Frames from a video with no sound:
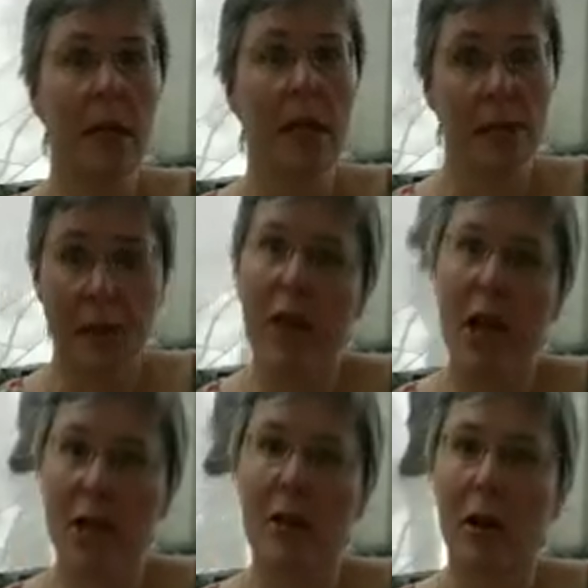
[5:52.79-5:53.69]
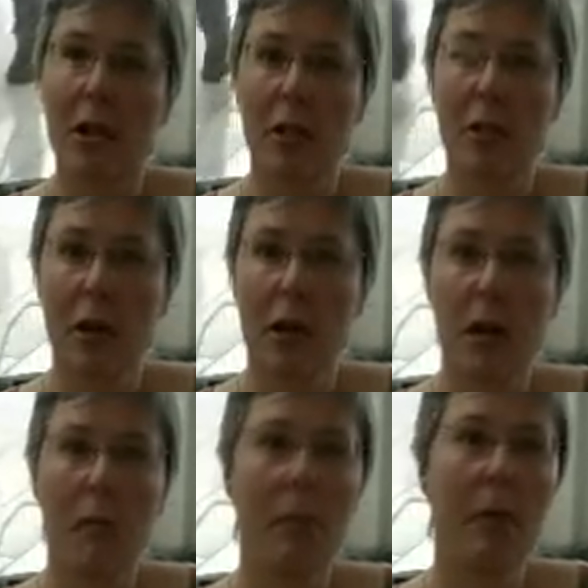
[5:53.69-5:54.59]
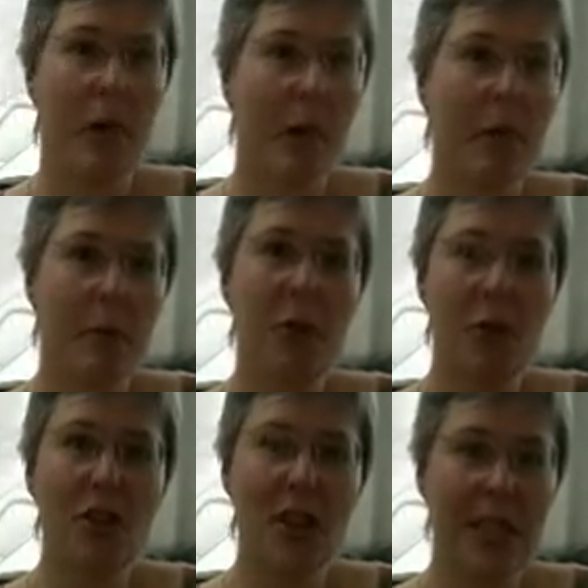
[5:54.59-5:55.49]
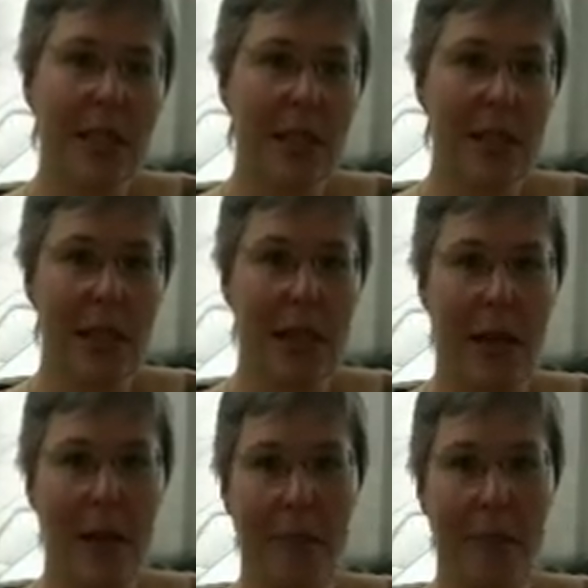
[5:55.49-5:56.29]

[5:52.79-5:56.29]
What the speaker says: It's a very exciting time, and I think we should seize the day.